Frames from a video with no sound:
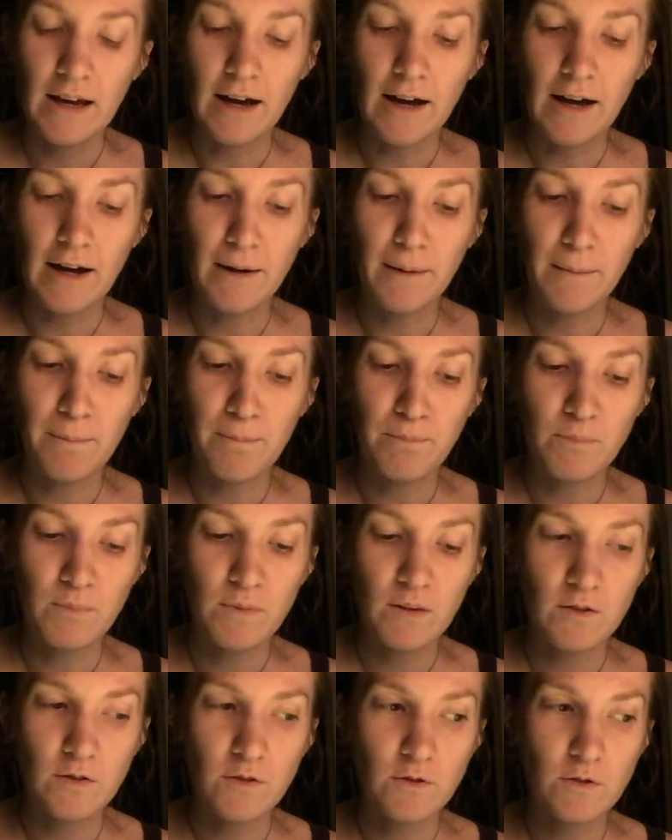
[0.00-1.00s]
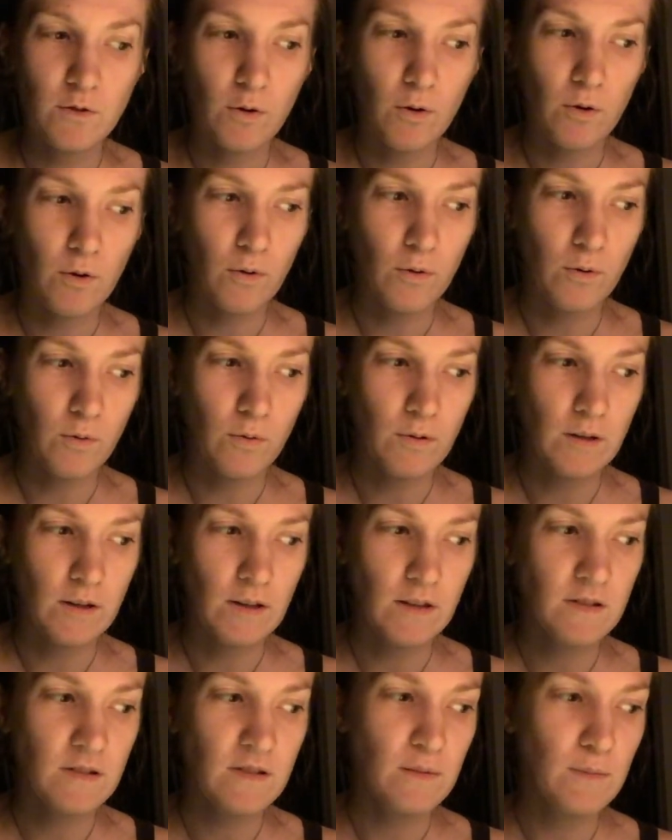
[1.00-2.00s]
Um, so
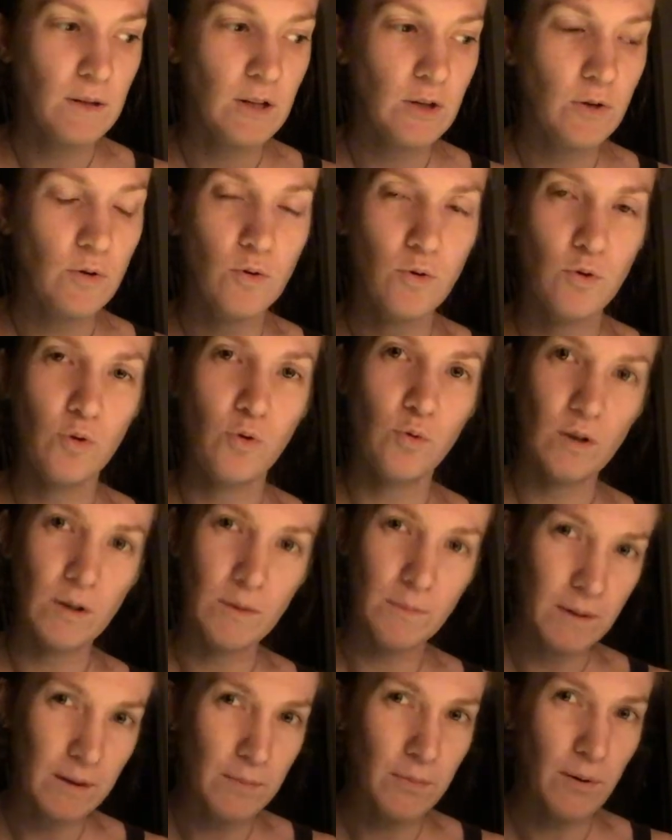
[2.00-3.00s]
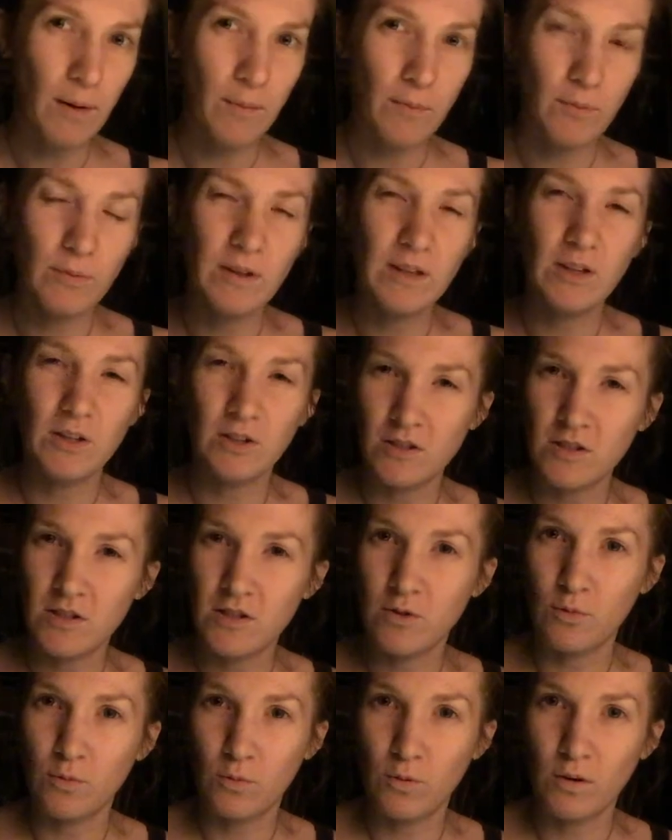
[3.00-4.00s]
he's somebody who would be probably good
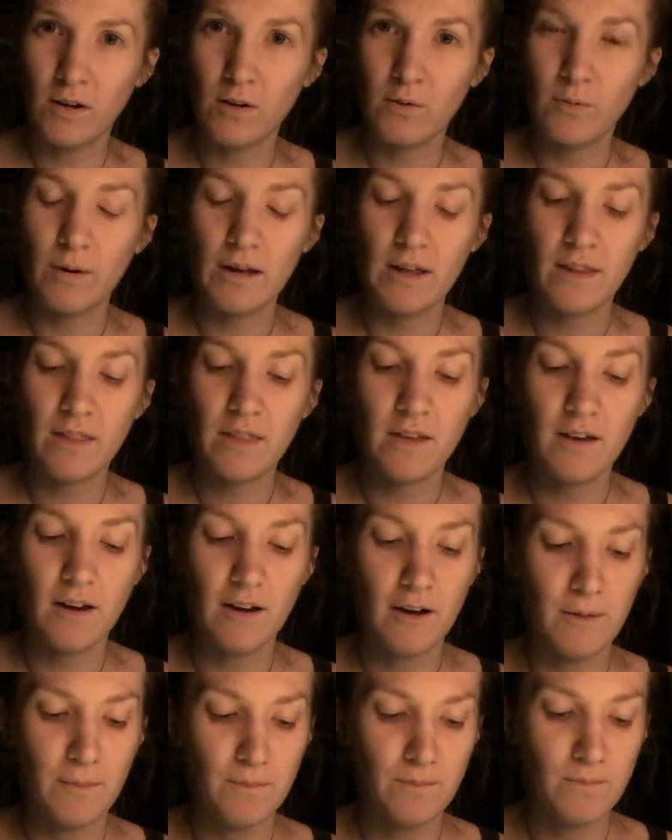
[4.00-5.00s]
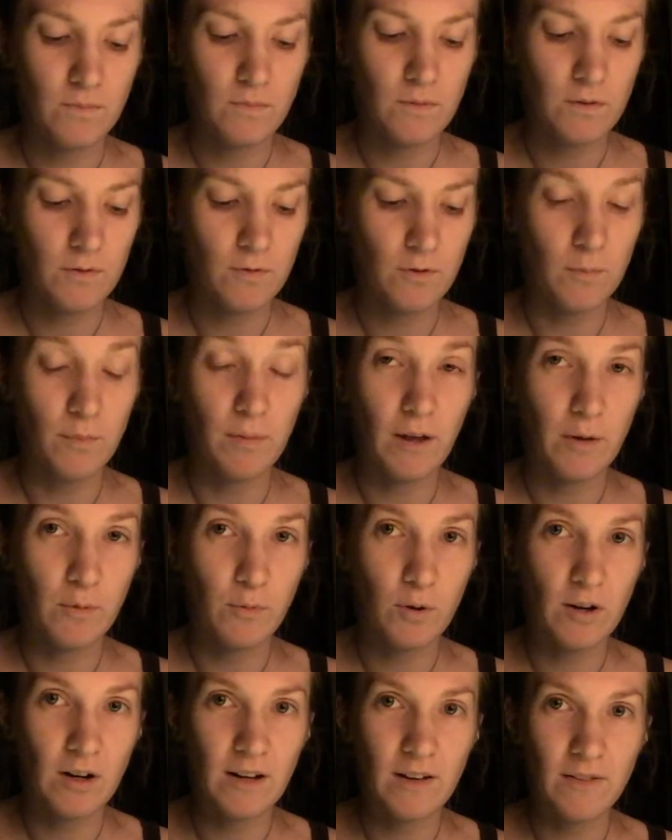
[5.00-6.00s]
to work with um, for blood
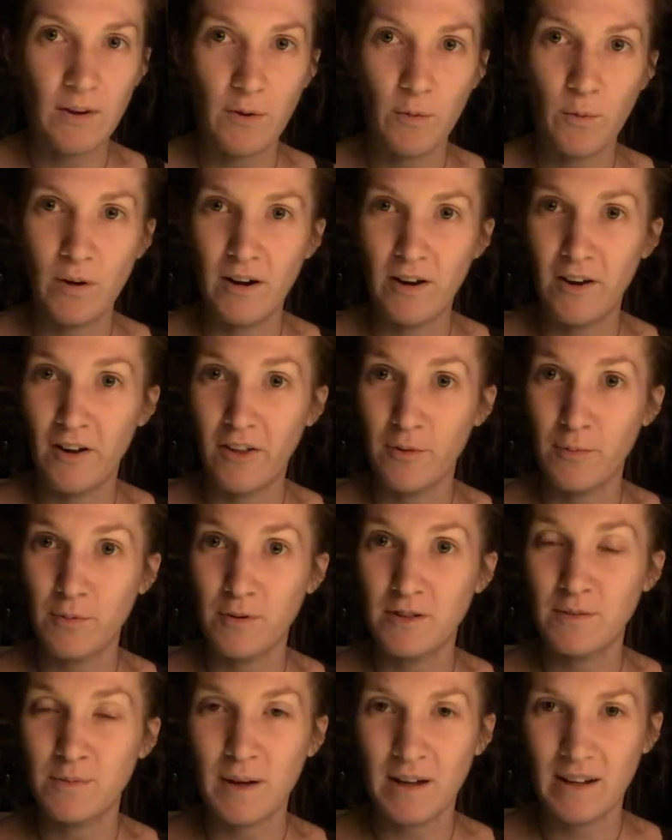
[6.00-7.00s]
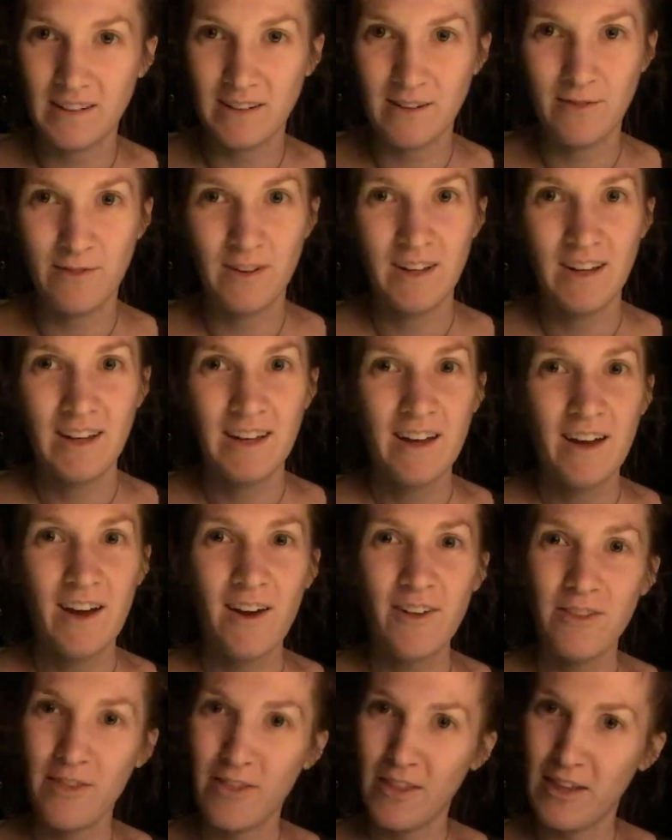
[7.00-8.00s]
work if I want another perspective
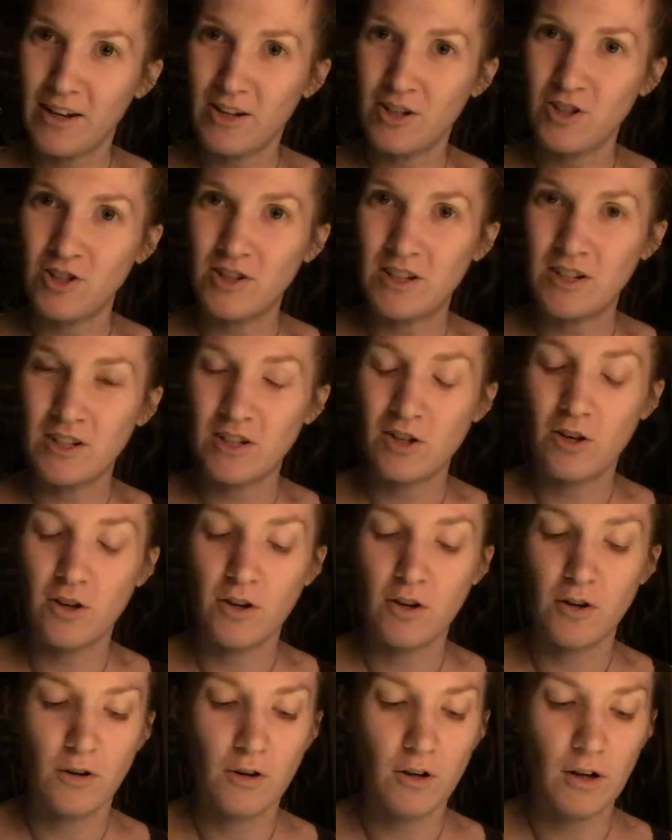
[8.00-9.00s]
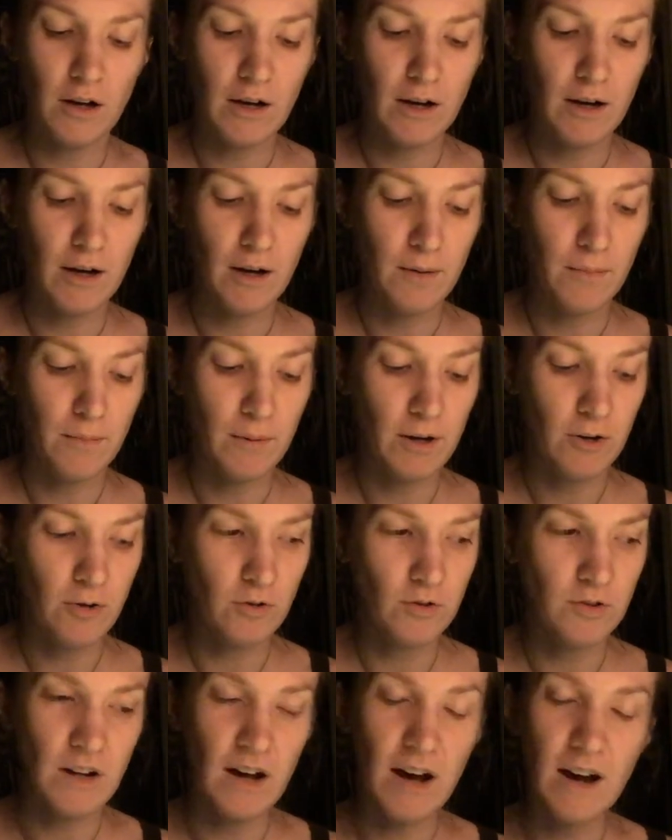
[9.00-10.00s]
other than a traditional uh,
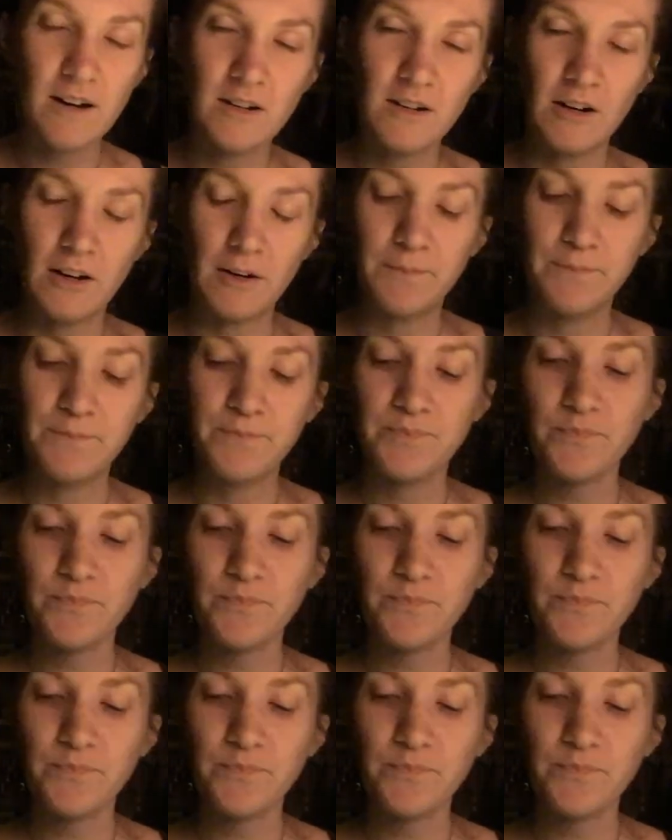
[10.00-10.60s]
medical doctor.